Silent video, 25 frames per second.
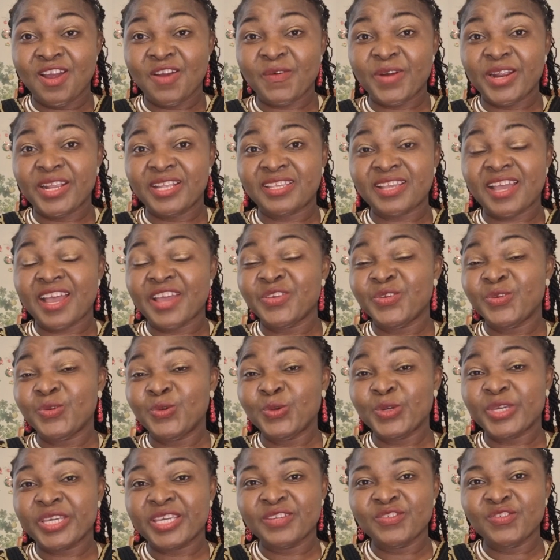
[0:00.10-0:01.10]
All right, are you
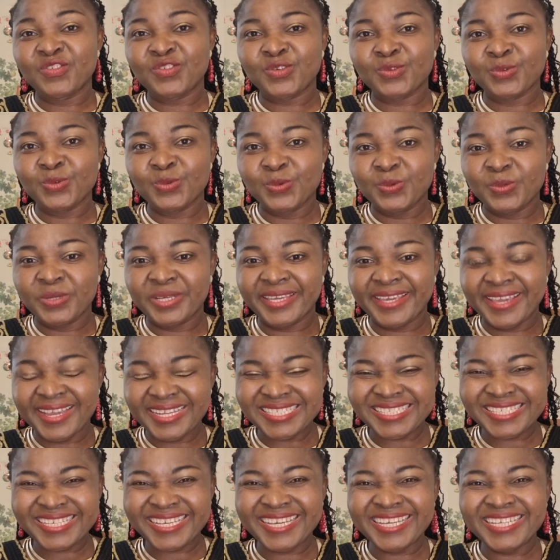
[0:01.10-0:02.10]
looking to
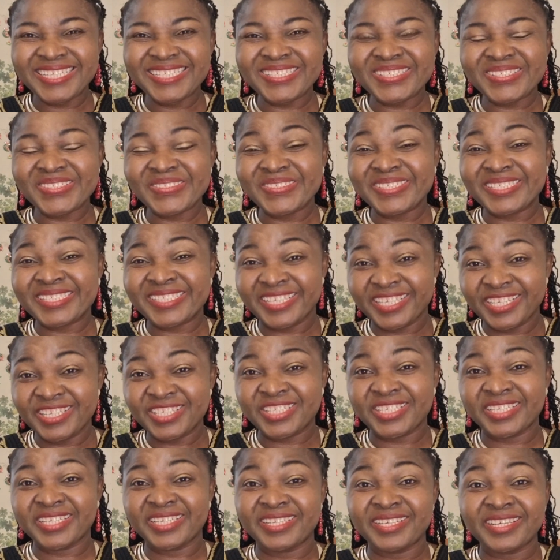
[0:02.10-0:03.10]
get into
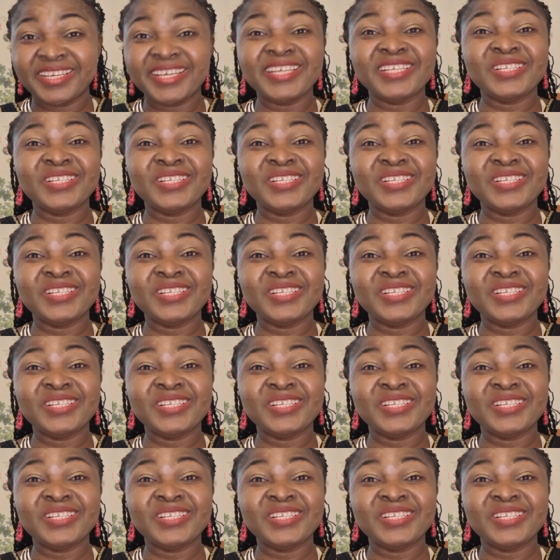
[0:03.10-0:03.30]
teaching,